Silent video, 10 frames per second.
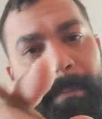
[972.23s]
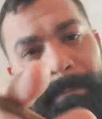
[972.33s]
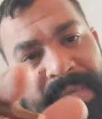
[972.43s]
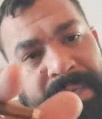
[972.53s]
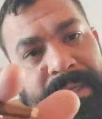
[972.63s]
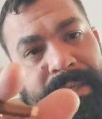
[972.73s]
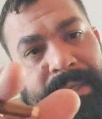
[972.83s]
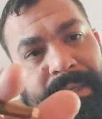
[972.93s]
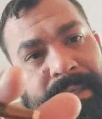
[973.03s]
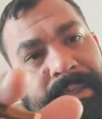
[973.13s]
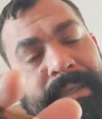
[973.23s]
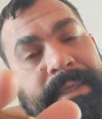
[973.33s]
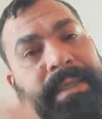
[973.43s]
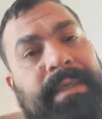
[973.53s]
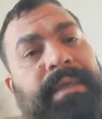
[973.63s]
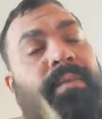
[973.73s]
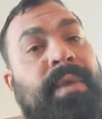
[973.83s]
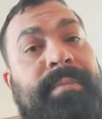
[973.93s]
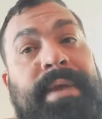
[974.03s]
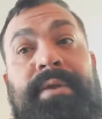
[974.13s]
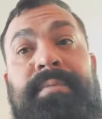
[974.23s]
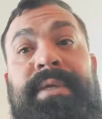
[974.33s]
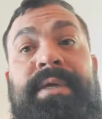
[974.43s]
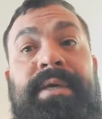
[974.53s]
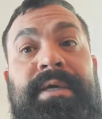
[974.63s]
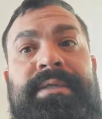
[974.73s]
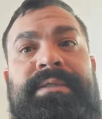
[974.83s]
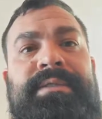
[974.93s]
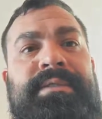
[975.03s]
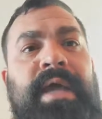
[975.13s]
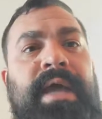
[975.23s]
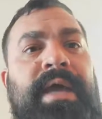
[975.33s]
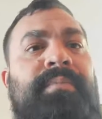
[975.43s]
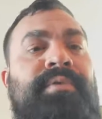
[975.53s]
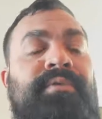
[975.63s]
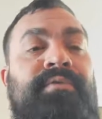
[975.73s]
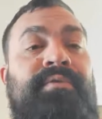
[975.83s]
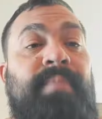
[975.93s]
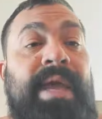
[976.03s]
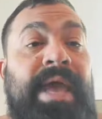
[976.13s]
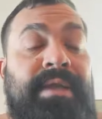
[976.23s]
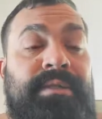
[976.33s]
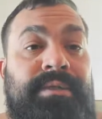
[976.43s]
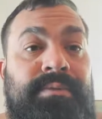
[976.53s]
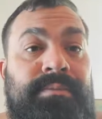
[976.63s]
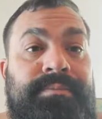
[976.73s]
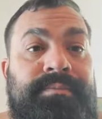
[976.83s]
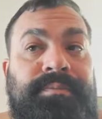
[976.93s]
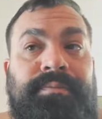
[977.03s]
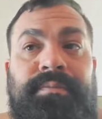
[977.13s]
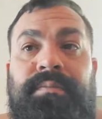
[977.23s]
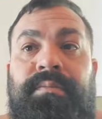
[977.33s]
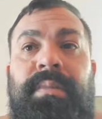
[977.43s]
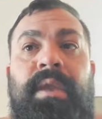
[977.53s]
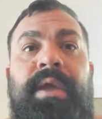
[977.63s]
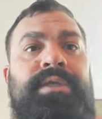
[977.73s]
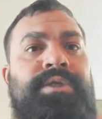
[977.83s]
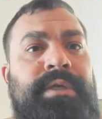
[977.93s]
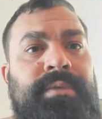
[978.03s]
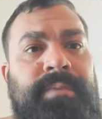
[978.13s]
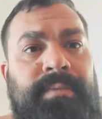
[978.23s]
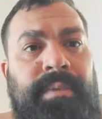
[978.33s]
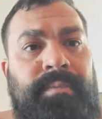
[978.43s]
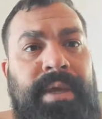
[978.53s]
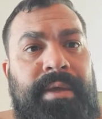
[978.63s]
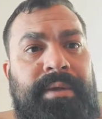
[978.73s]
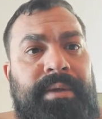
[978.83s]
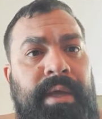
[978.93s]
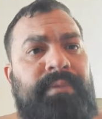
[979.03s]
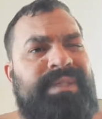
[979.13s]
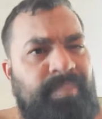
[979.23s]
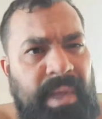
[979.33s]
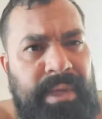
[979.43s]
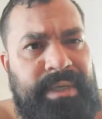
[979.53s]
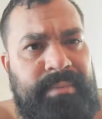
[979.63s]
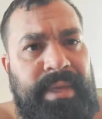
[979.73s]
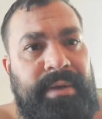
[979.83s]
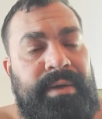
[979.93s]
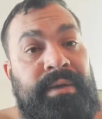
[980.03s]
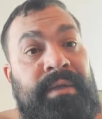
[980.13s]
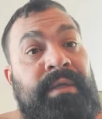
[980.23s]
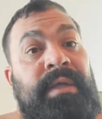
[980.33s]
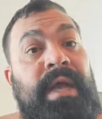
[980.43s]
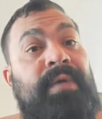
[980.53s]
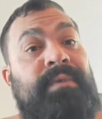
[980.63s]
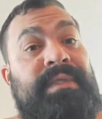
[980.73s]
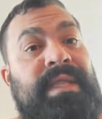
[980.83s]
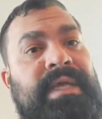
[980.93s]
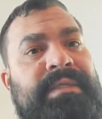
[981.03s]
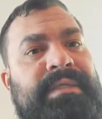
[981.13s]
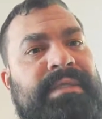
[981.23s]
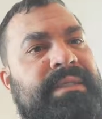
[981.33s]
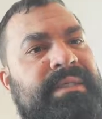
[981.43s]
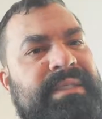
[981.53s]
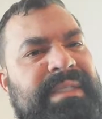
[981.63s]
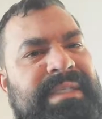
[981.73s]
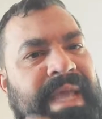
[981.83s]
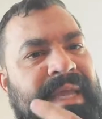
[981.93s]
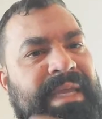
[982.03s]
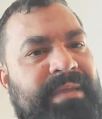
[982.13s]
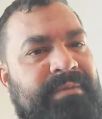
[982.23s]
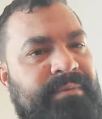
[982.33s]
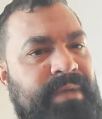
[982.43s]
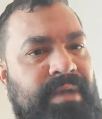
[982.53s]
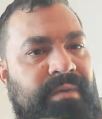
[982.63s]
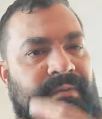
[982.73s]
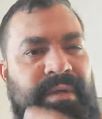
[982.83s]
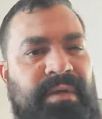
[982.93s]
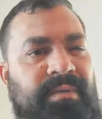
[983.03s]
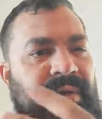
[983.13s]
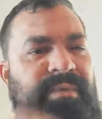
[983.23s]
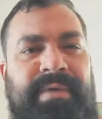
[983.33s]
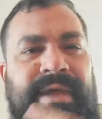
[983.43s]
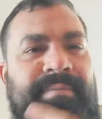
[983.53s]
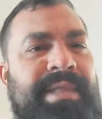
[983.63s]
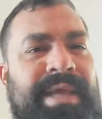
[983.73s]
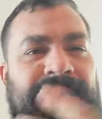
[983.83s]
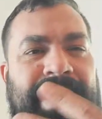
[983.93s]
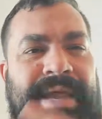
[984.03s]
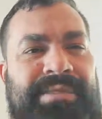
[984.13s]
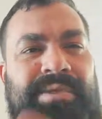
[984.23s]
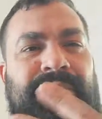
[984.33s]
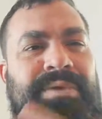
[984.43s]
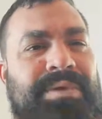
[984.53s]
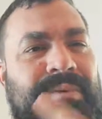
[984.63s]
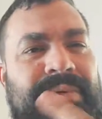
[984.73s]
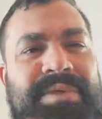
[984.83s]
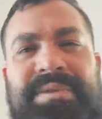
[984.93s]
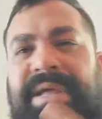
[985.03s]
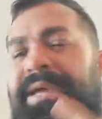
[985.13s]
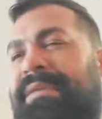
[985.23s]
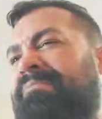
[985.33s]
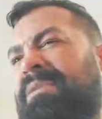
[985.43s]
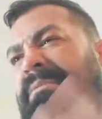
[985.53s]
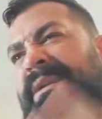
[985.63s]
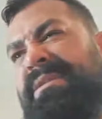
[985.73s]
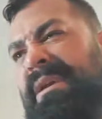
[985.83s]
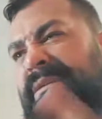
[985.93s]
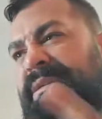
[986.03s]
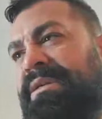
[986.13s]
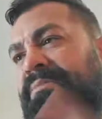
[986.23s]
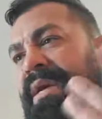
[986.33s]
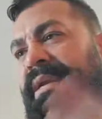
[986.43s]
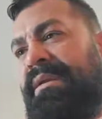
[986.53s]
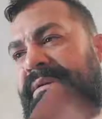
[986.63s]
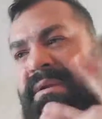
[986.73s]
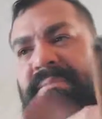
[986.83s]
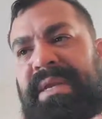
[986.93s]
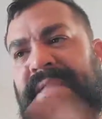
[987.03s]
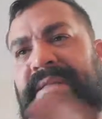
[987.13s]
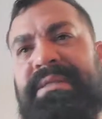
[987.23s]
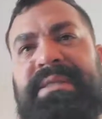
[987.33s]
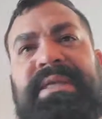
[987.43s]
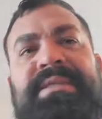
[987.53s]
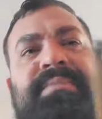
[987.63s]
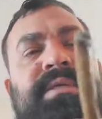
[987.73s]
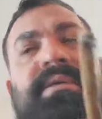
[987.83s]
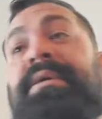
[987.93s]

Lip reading: bing, they get way better because I improved my attitude. I treated people better. I responded better. I was less negative. When you're vibing like an asshole, when you're like, don't want to talk to nobody or nobody understands me.